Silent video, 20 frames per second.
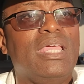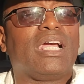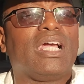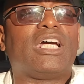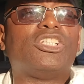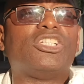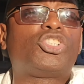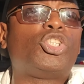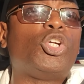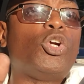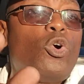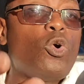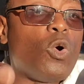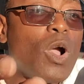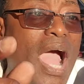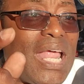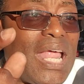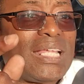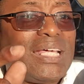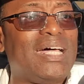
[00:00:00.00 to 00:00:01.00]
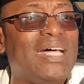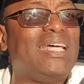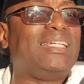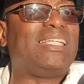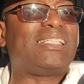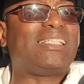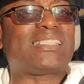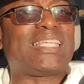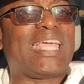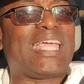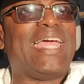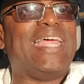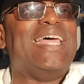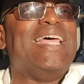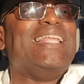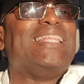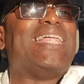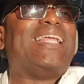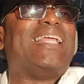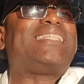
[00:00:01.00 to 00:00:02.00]
Because you got to
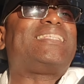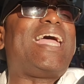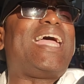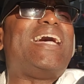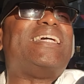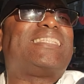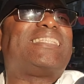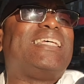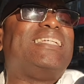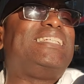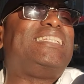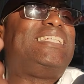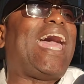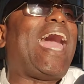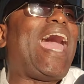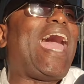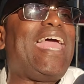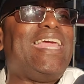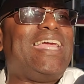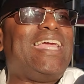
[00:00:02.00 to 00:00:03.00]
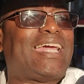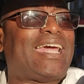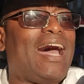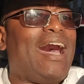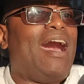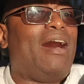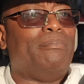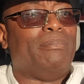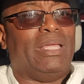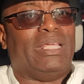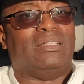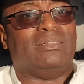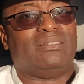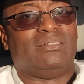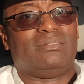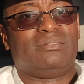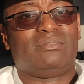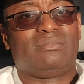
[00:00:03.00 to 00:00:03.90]
understand that there's a day coming.